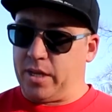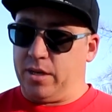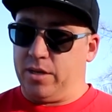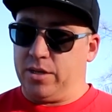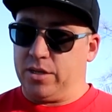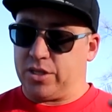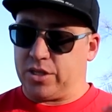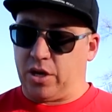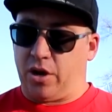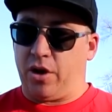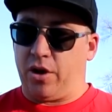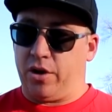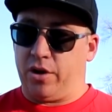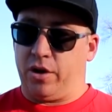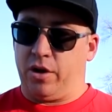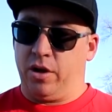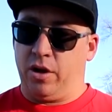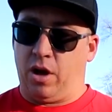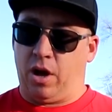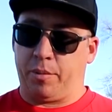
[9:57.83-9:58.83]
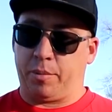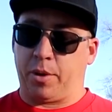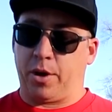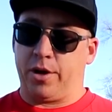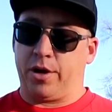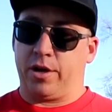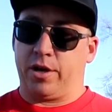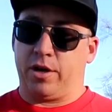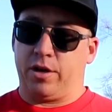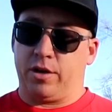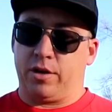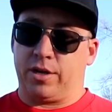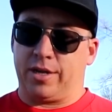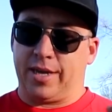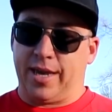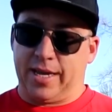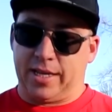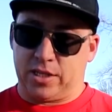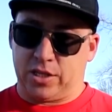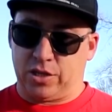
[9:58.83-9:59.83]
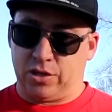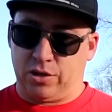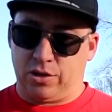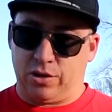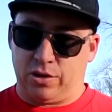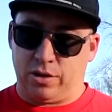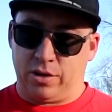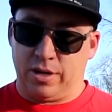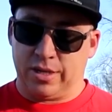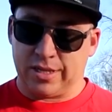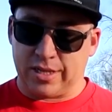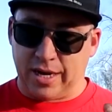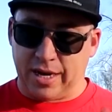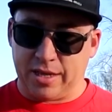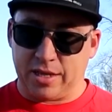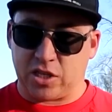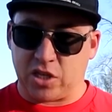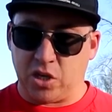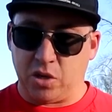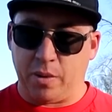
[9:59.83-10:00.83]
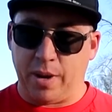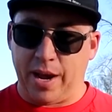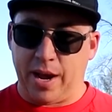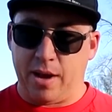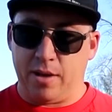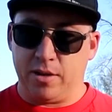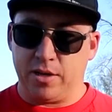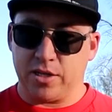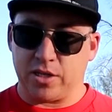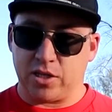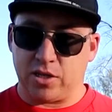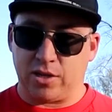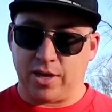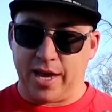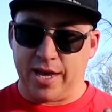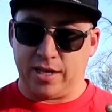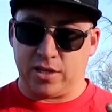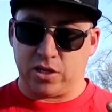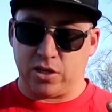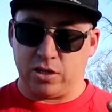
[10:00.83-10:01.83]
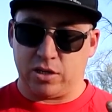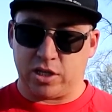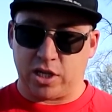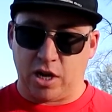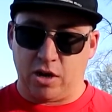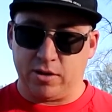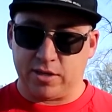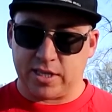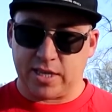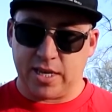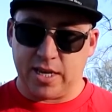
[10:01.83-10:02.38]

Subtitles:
So I'm gonna get to, it's another 2 hours to get to Chelsea,